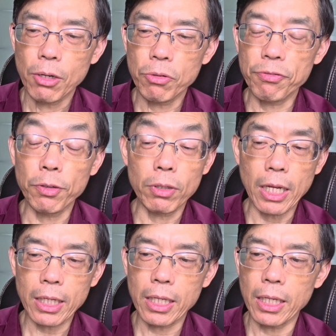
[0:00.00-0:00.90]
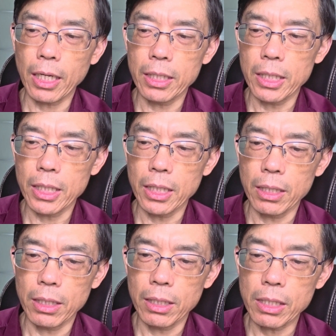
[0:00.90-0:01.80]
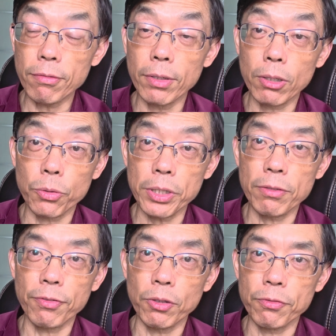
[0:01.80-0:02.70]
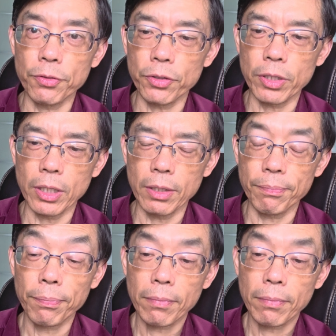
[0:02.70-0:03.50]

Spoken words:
We feel lucky and even grateful for the